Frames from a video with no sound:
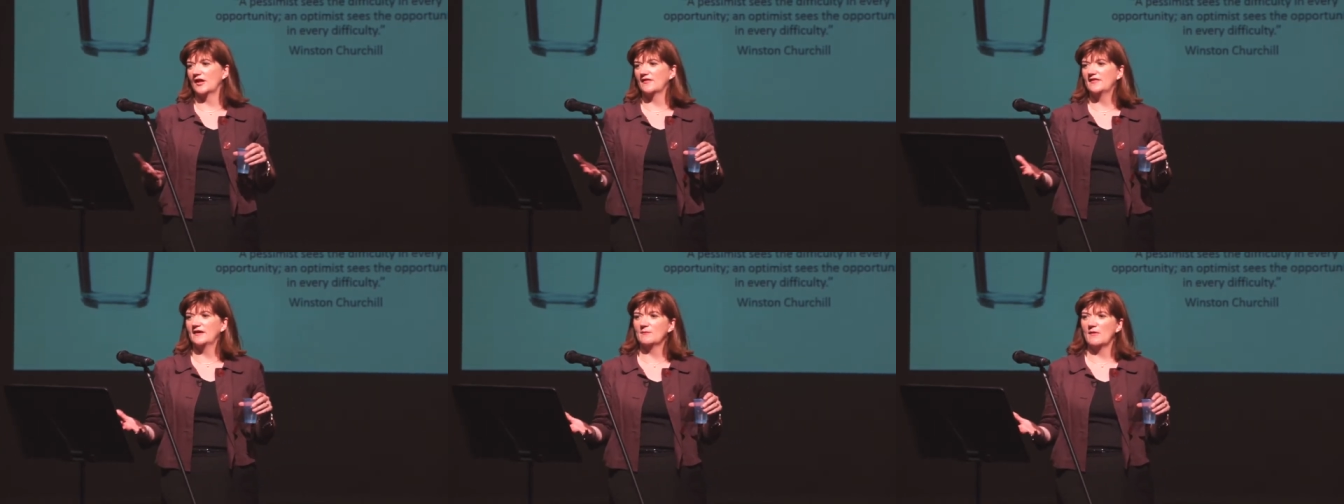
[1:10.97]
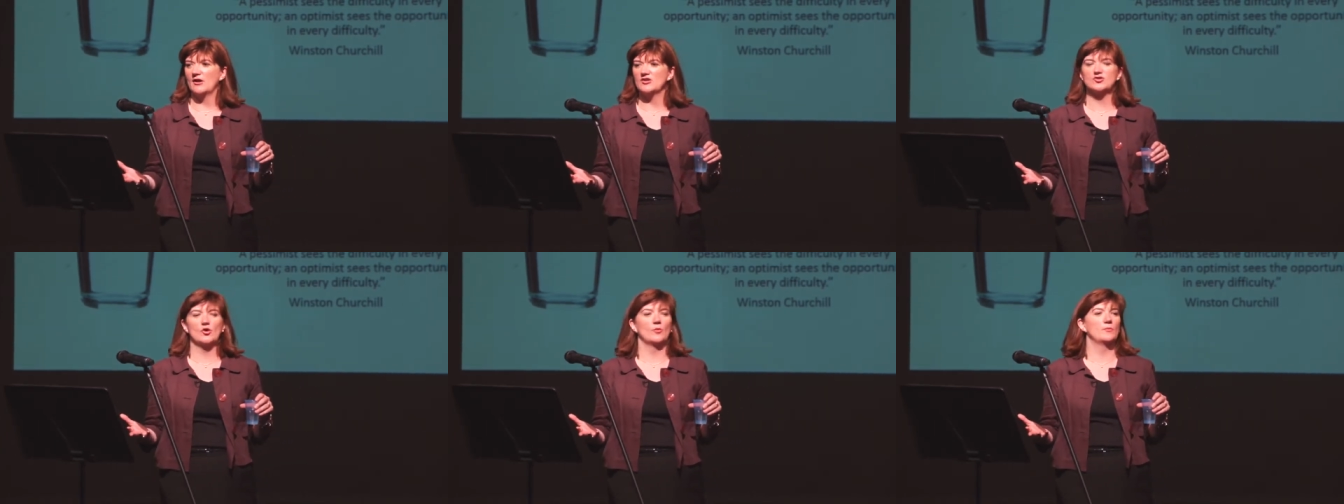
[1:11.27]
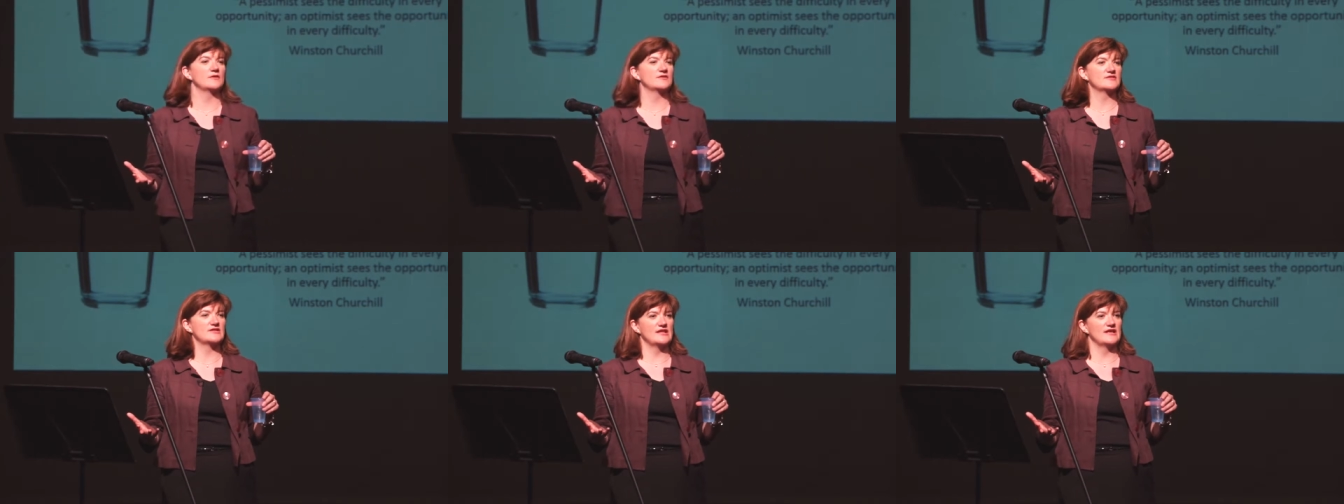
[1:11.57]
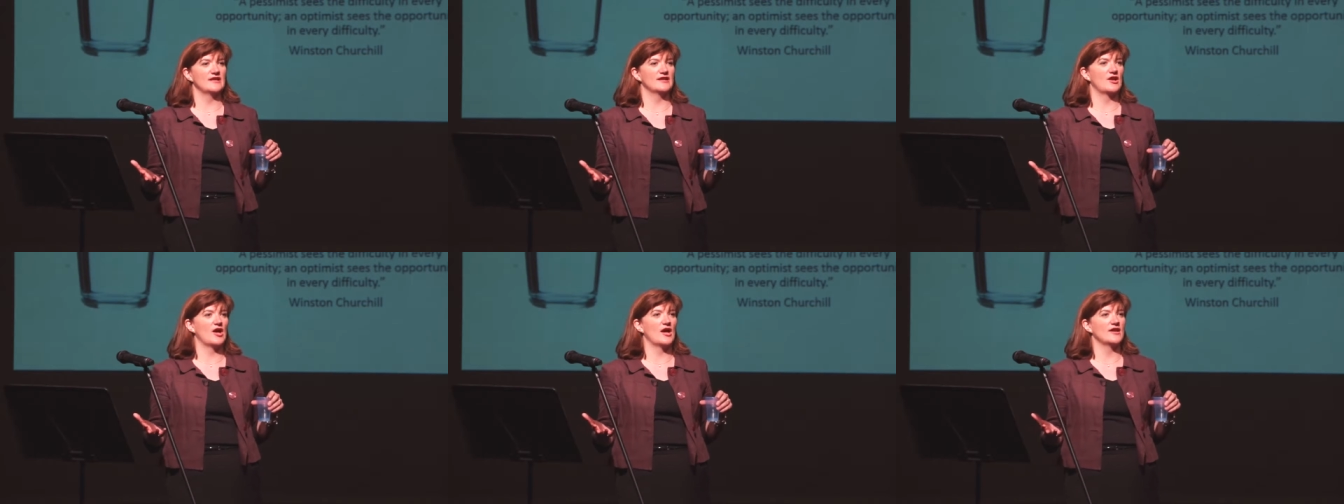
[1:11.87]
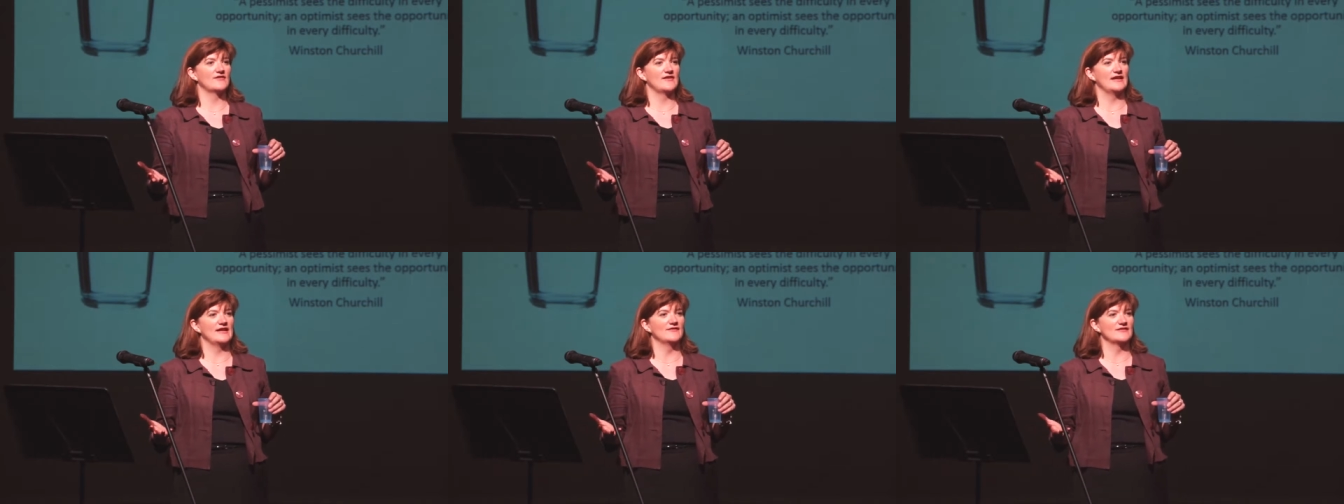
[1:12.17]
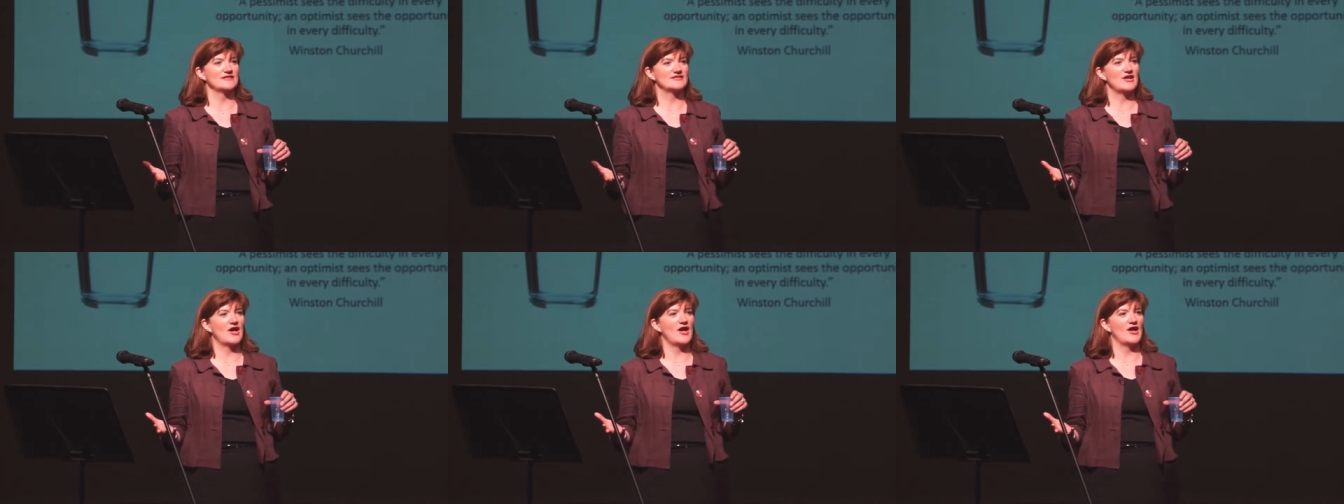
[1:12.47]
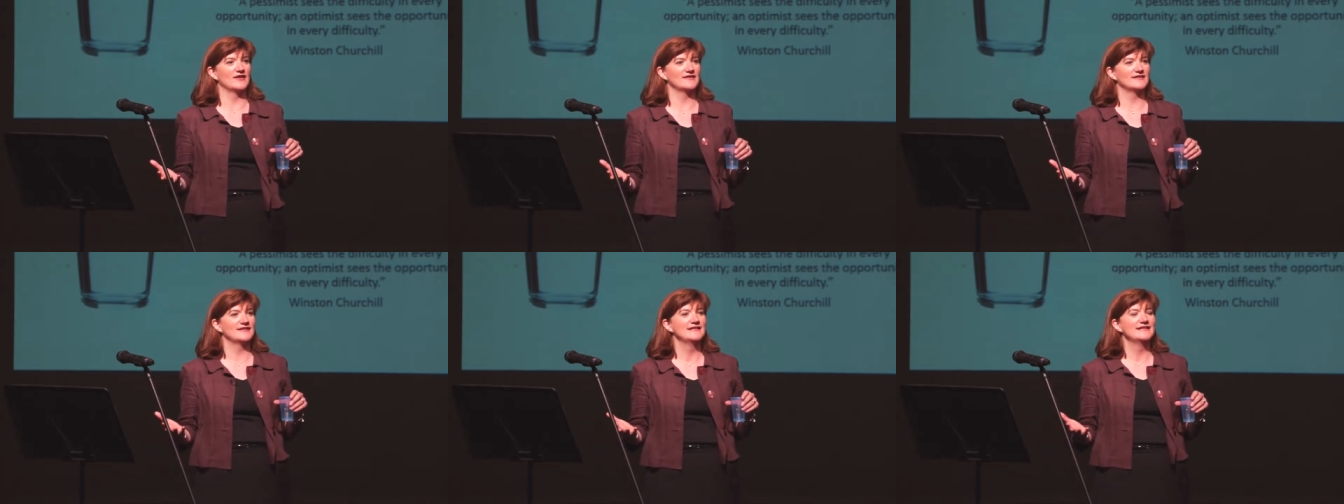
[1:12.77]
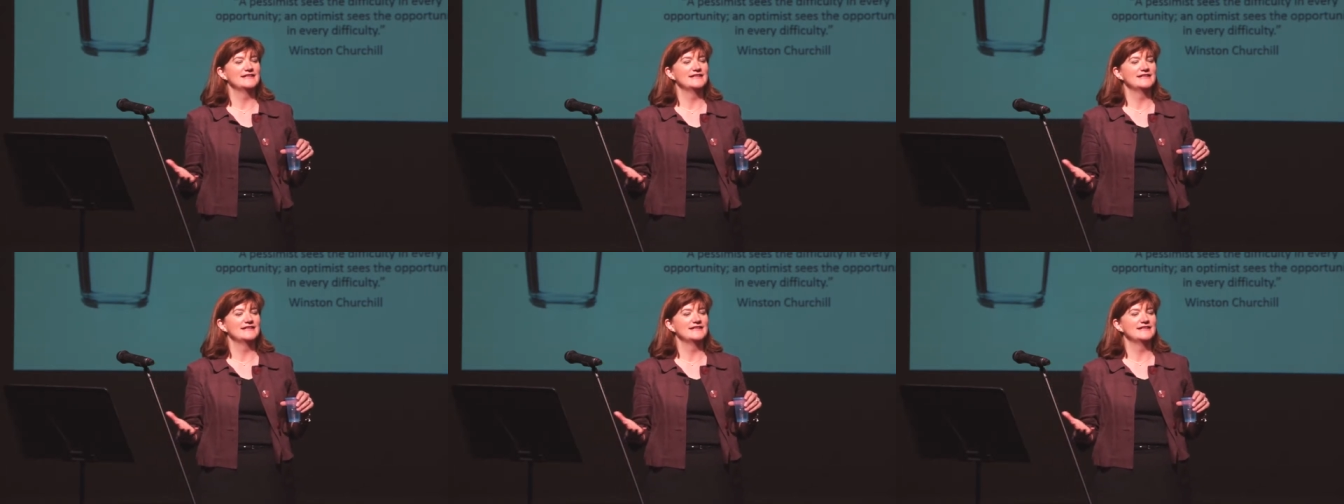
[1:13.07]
I think my job is here is done